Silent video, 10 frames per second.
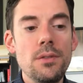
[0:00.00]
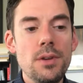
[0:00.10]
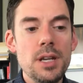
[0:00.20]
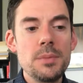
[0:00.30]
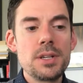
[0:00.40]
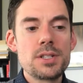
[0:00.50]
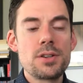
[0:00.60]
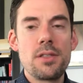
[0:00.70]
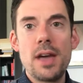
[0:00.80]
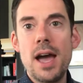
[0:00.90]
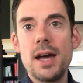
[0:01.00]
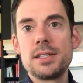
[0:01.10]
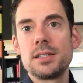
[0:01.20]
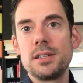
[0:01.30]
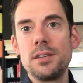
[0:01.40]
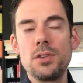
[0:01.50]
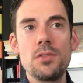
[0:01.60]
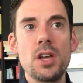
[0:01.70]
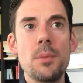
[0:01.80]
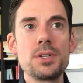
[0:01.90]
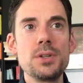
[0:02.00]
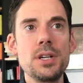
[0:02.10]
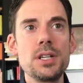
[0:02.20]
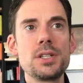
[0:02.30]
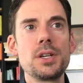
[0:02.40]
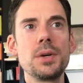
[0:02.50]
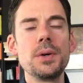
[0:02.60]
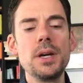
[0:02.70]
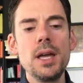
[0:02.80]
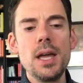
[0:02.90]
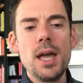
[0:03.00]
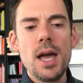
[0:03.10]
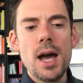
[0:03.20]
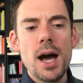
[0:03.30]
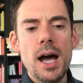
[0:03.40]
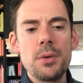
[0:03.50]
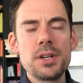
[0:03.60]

administer that, if you have the opportunity to, I would